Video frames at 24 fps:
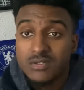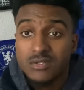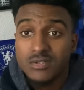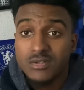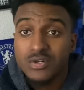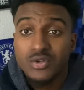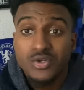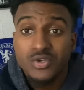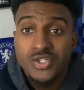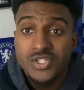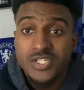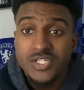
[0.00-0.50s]

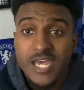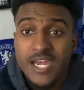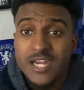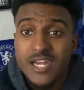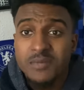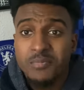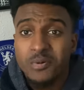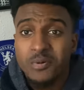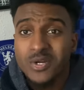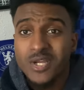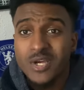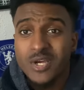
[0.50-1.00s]
who's to say
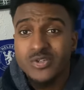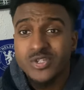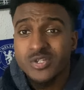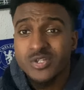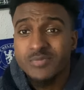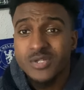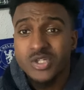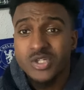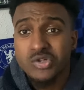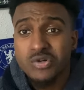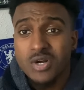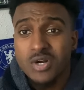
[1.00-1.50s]
anybody else can
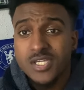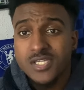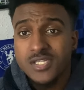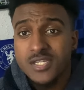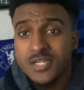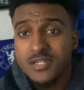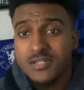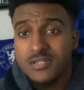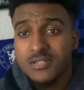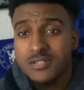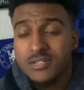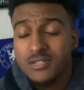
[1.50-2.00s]
be
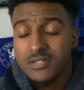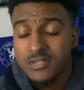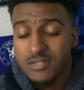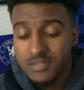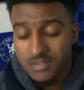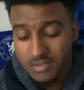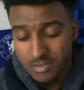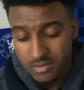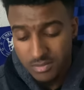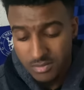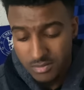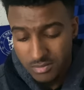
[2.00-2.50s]
trusted?
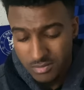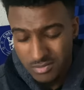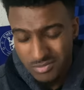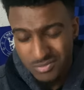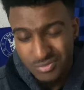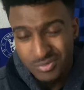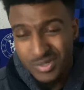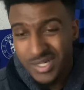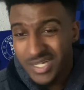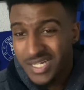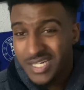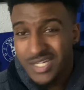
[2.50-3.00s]

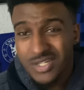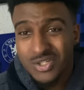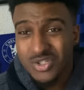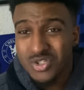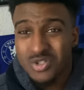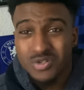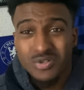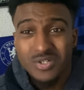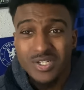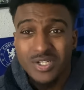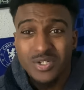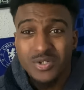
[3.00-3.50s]
Really and
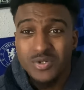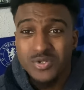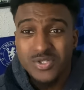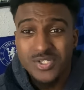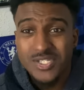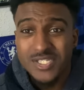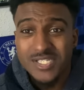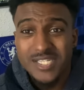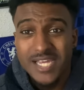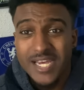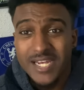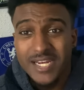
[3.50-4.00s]
truly, who's to
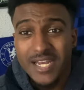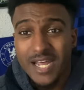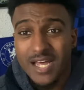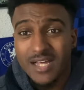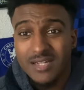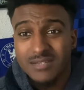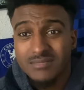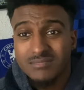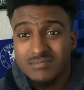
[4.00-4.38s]
say that?